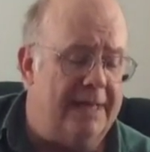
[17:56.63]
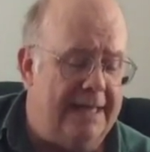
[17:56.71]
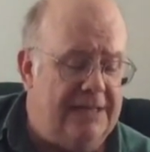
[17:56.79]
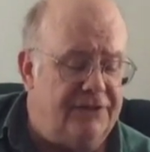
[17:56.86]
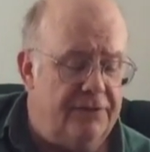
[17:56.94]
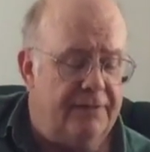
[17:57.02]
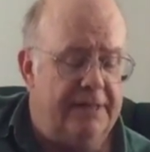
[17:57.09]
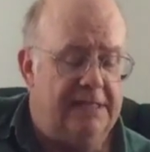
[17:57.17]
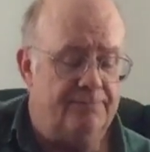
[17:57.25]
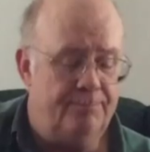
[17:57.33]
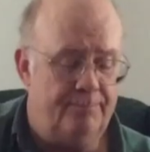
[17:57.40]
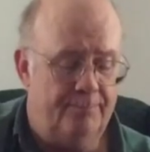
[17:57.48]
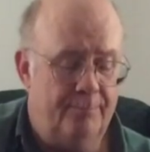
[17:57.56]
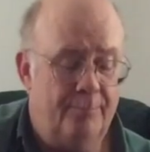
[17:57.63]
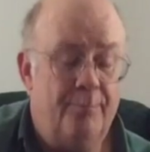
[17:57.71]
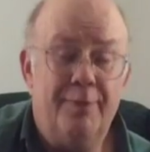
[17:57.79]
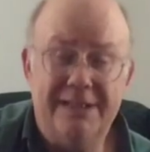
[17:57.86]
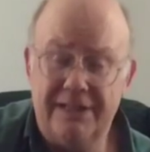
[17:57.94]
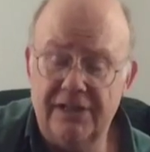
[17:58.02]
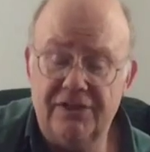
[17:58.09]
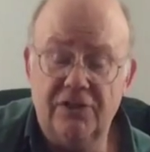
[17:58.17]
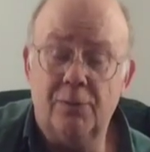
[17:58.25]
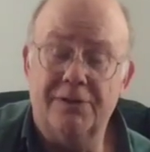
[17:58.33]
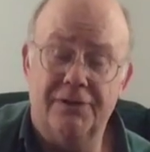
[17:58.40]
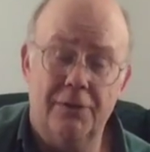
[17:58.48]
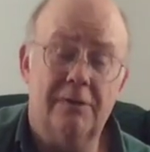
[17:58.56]
each of these positions,
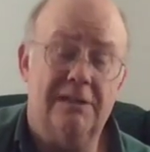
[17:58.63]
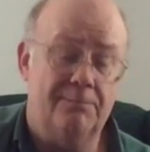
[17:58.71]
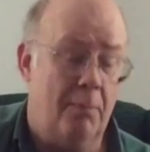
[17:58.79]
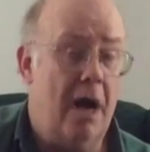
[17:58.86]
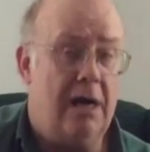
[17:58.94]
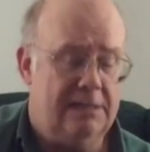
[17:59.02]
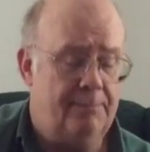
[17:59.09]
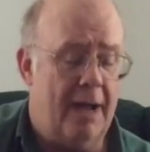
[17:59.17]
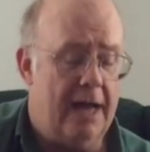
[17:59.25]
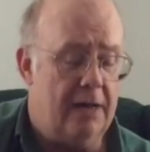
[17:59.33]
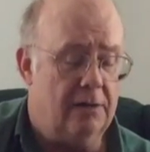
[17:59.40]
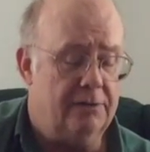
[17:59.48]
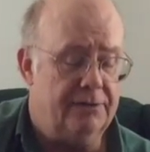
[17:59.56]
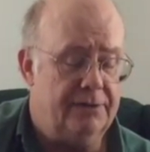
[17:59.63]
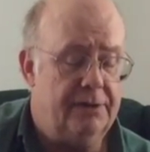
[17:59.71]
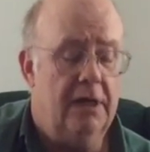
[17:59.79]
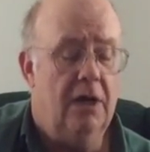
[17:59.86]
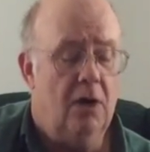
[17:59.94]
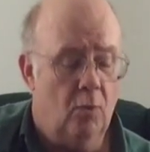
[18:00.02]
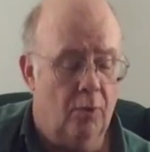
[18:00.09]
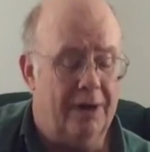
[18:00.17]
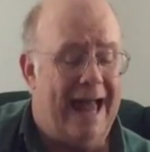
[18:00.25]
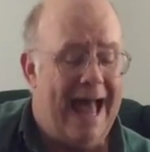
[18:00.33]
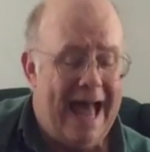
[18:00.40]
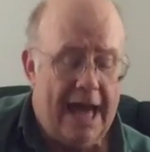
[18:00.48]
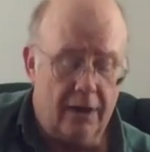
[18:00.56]
which are known as box patterns, we're
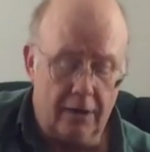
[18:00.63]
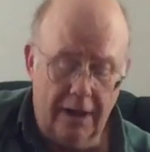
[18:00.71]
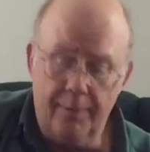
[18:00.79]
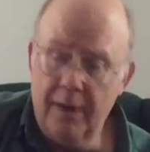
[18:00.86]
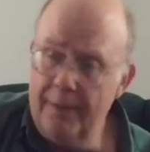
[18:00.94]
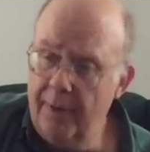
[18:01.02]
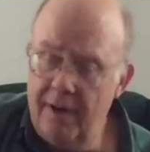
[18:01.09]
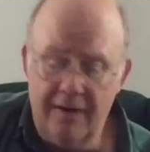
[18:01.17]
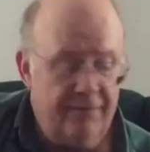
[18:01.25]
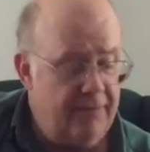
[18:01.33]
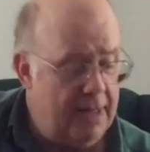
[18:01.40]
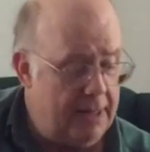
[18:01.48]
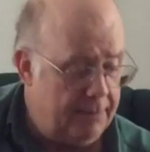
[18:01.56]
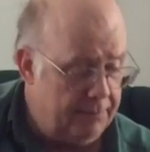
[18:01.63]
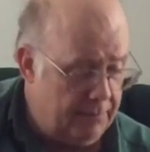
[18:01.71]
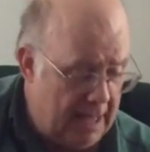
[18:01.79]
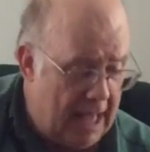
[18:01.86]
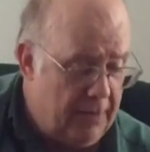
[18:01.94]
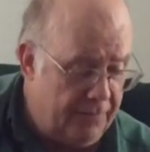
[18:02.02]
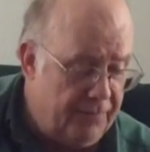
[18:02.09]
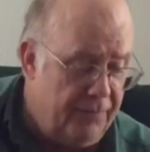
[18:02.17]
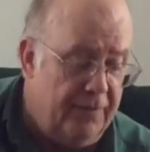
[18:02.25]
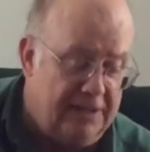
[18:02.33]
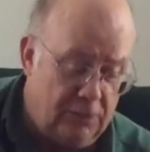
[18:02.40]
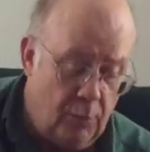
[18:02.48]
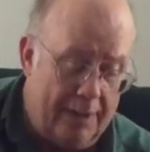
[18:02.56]
going to add a couple above and this